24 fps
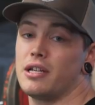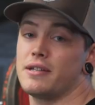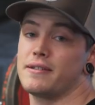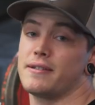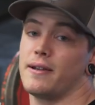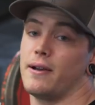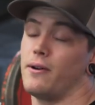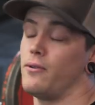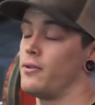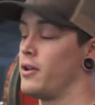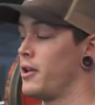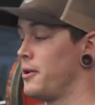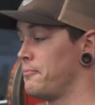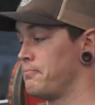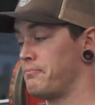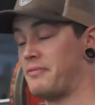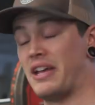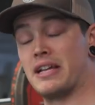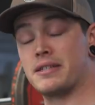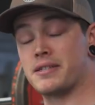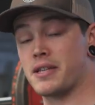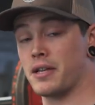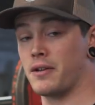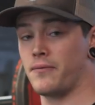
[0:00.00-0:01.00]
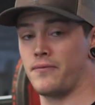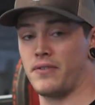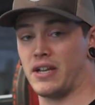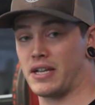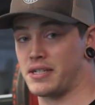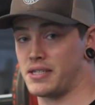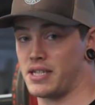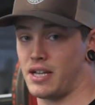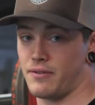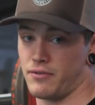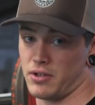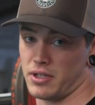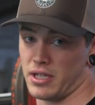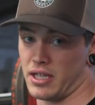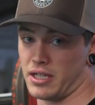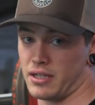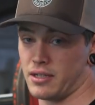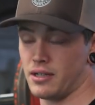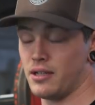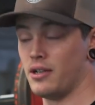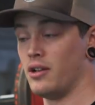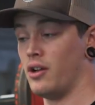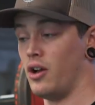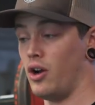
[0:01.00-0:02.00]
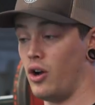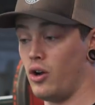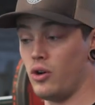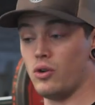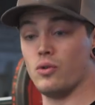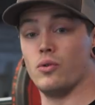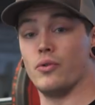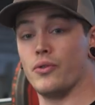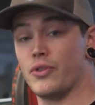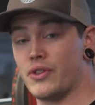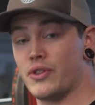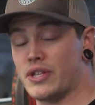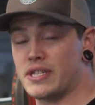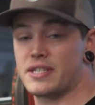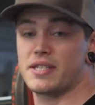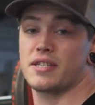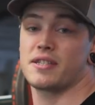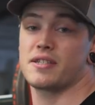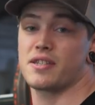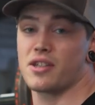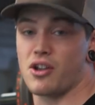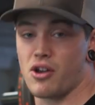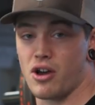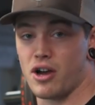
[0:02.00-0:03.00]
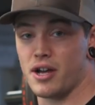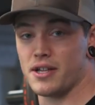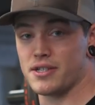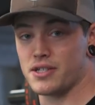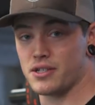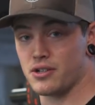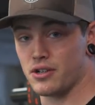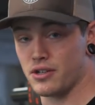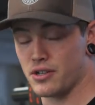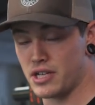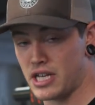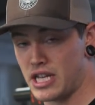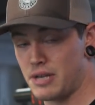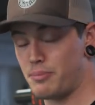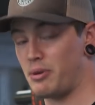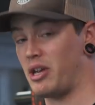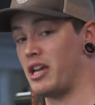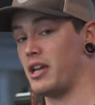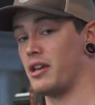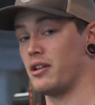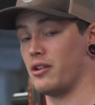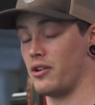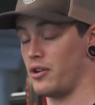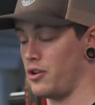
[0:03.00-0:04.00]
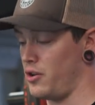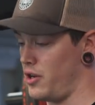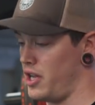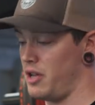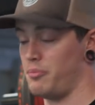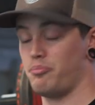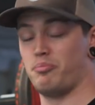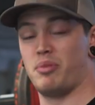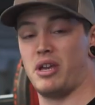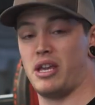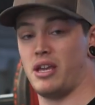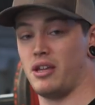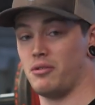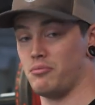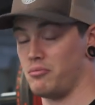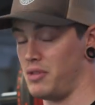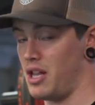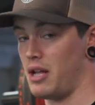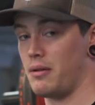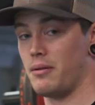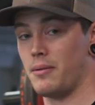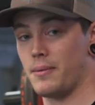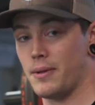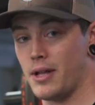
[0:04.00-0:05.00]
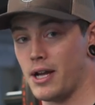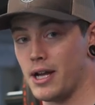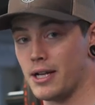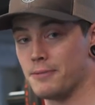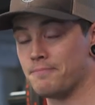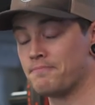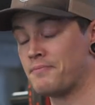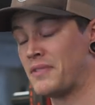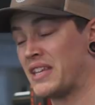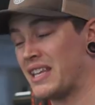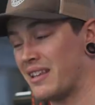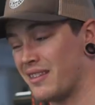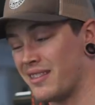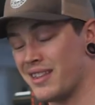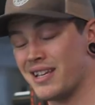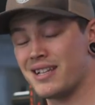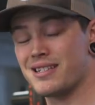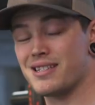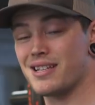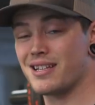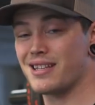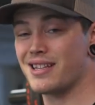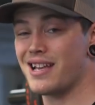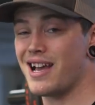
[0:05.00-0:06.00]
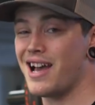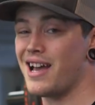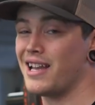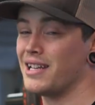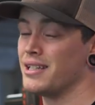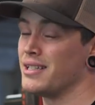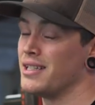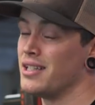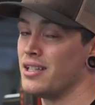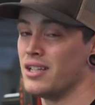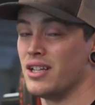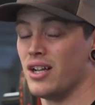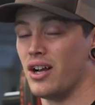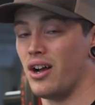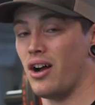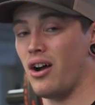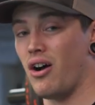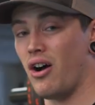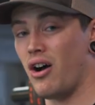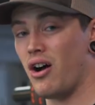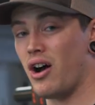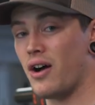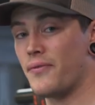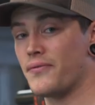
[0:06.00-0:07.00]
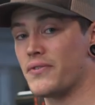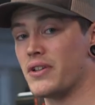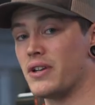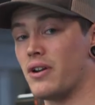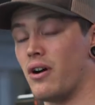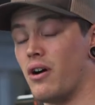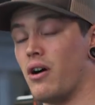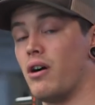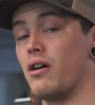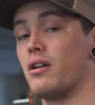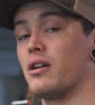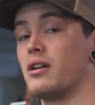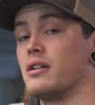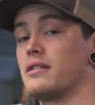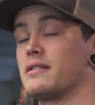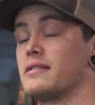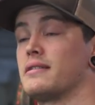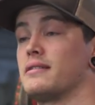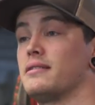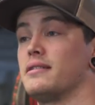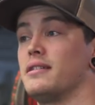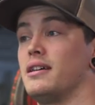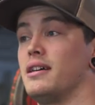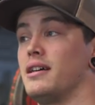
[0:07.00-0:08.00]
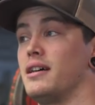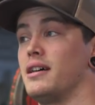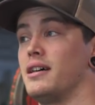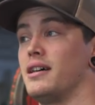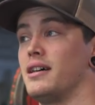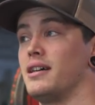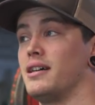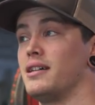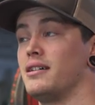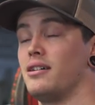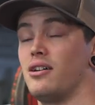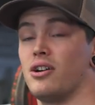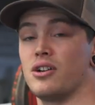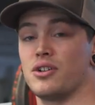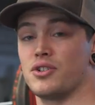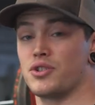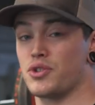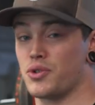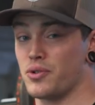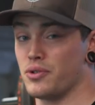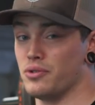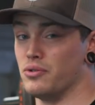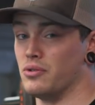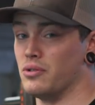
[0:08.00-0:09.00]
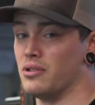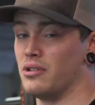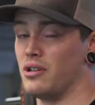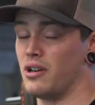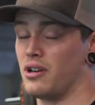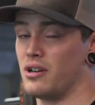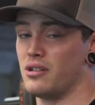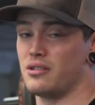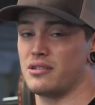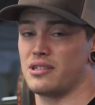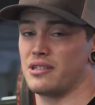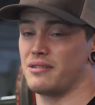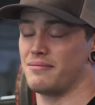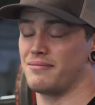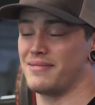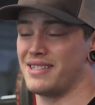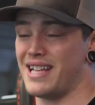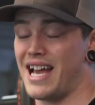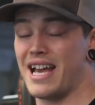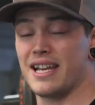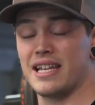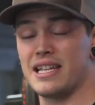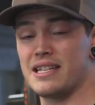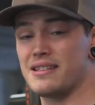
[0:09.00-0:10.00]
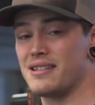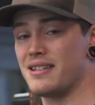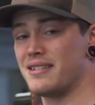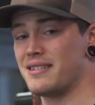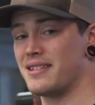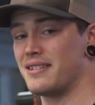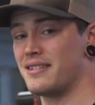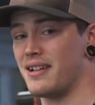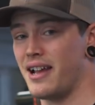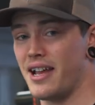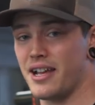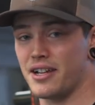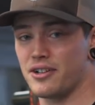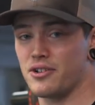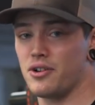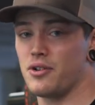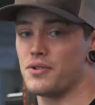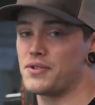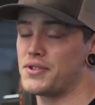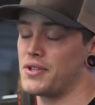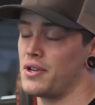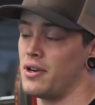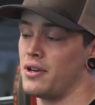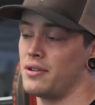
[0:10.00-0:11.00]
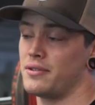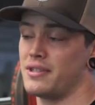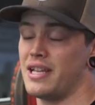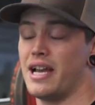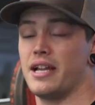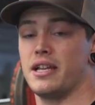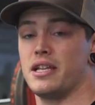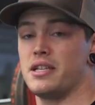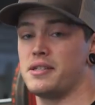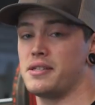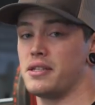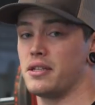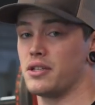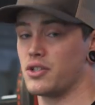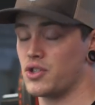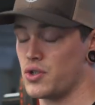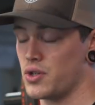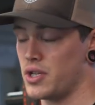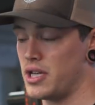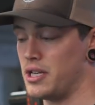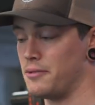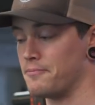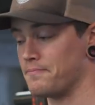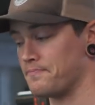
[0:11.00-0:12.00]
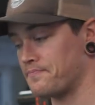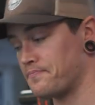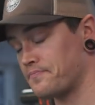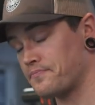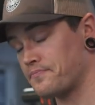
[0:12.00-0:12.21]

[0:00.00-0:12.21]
knees out, that's gonna fix everything. Oh, this is the cause of your knee pain or your hip pain, blah, blah, blah. Things like that often aren't, uh, aren't true, aren't that easy to diagnose, aren't that easy to treat,